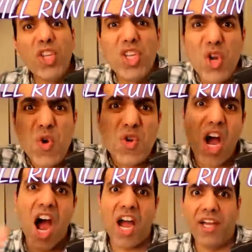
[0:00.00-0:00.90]
or you
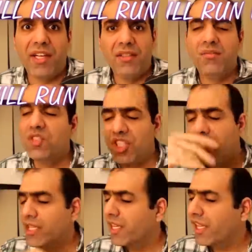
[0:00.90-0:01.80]
die.
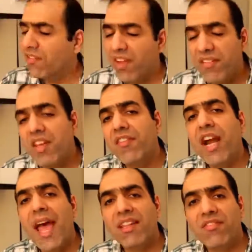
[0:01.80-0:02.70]
Just kidding, we have
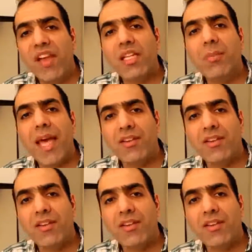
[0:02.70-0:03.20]
never had failed